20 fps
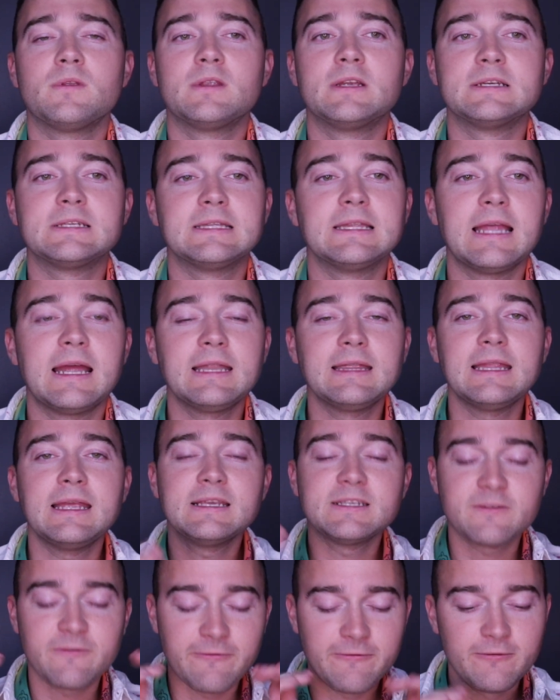Just let
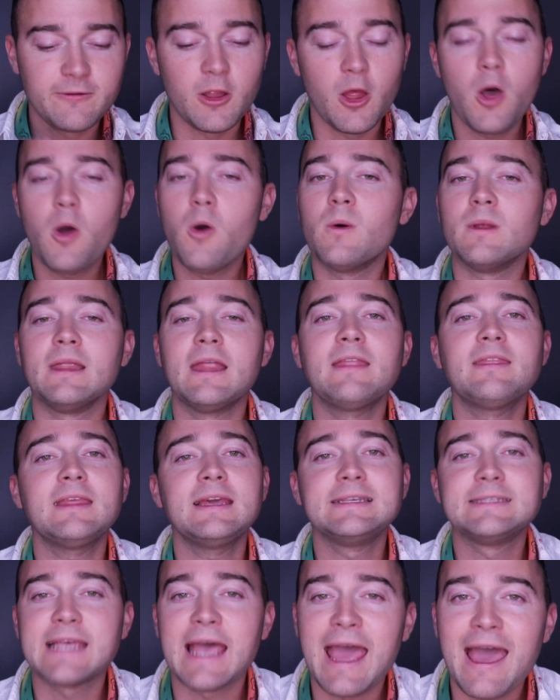things flow and let
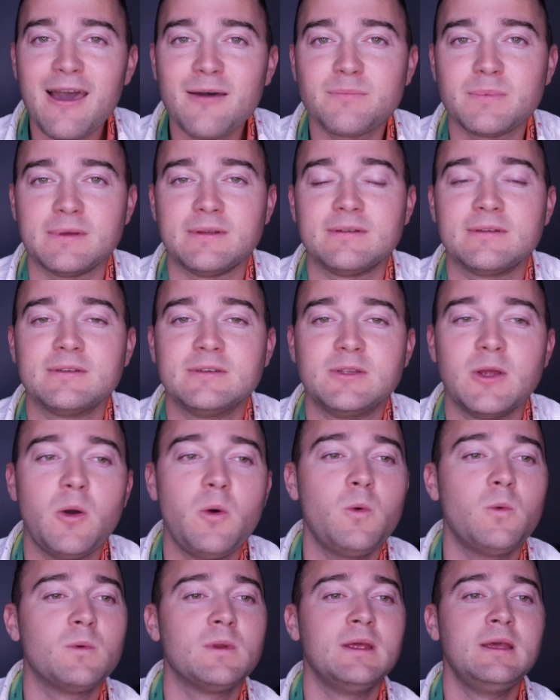things happen.
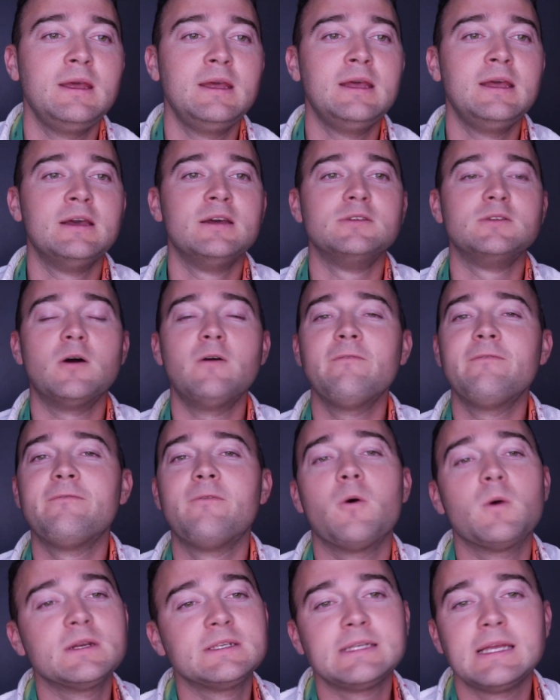Don't
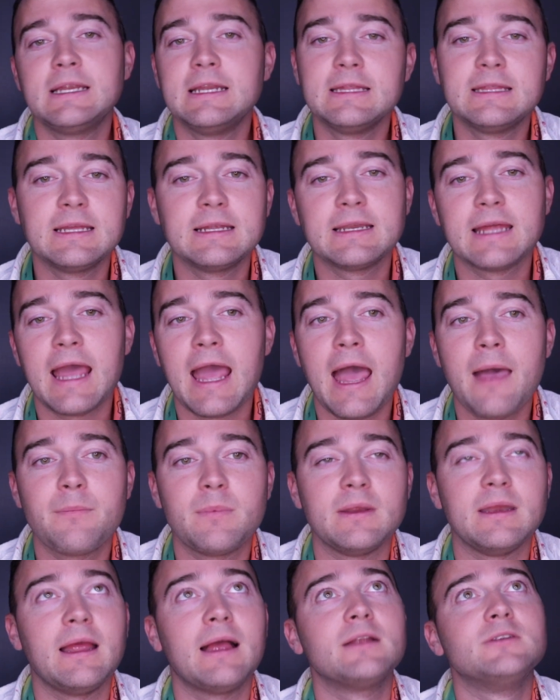force anything to
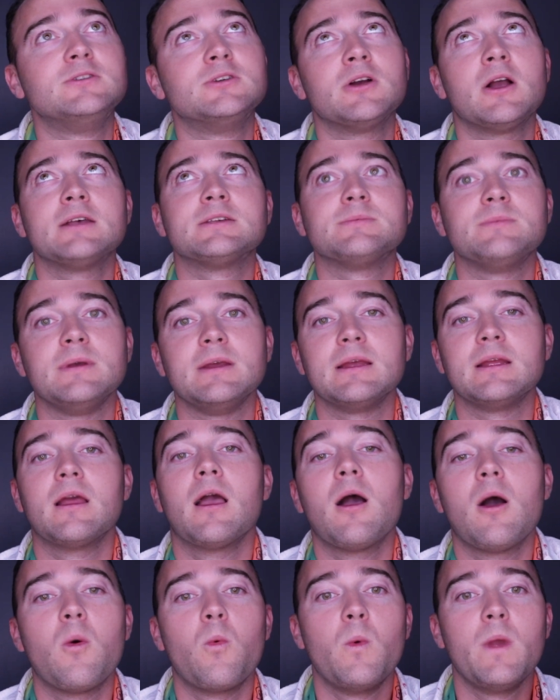happen. Yeah, trust me,
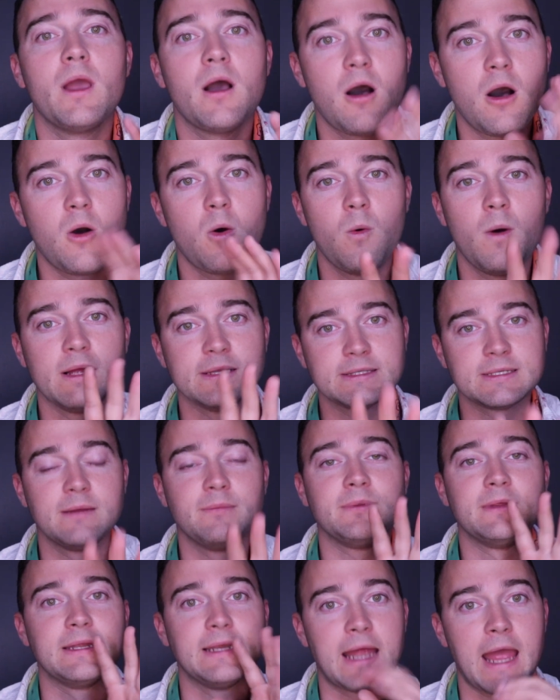we all want
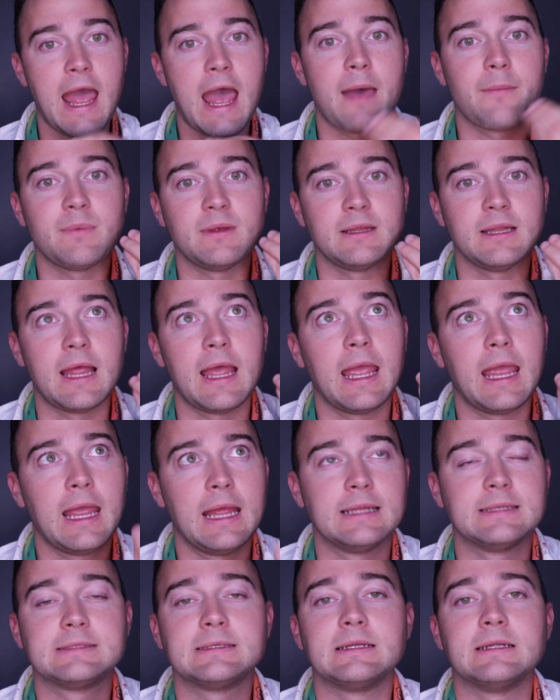something to happen like
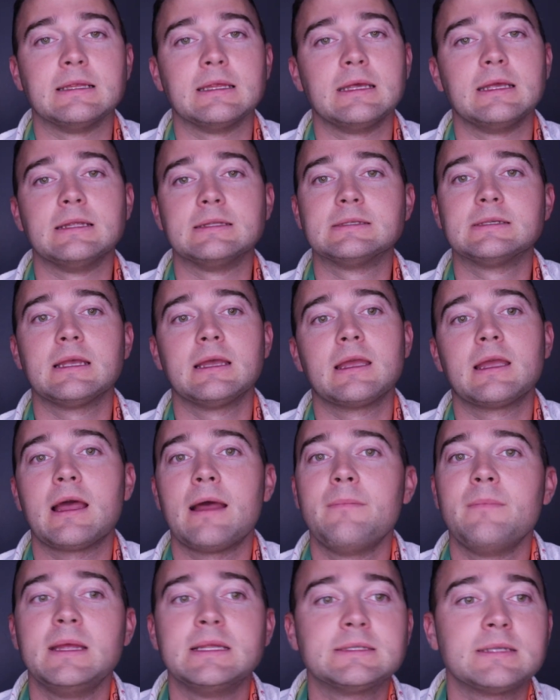instantly. It's like
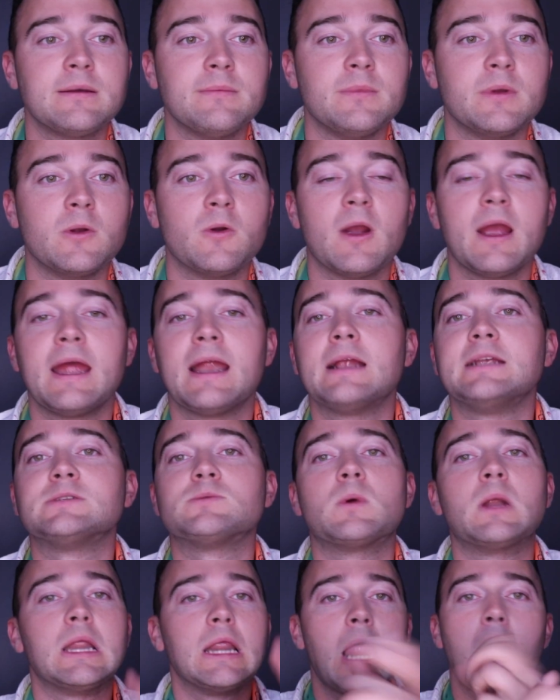I meet someone great and I just
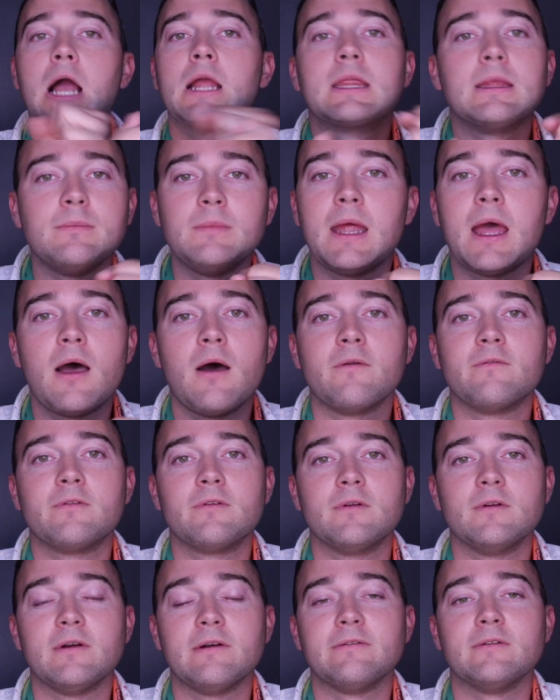want to lock them down
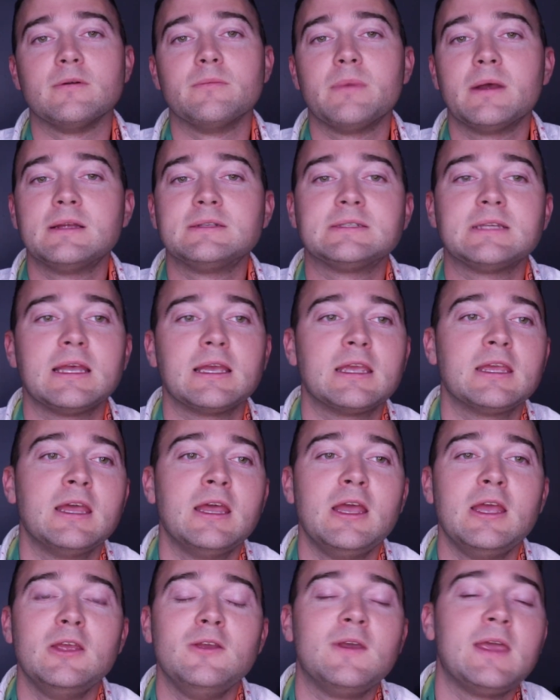forever. But it's like
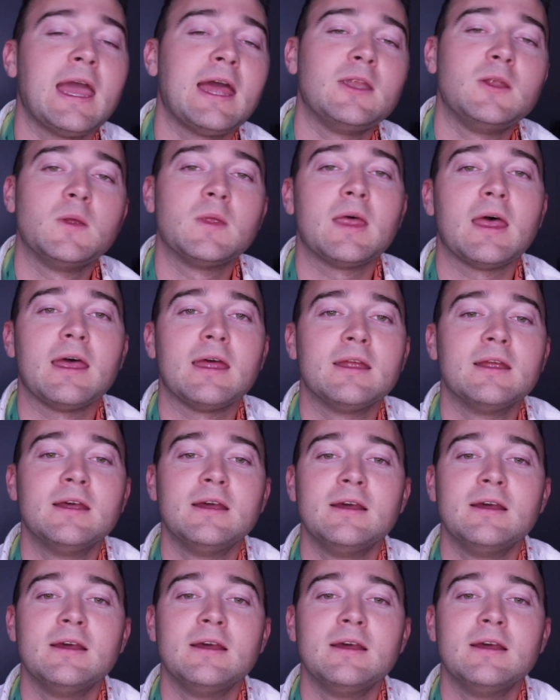you can't do that.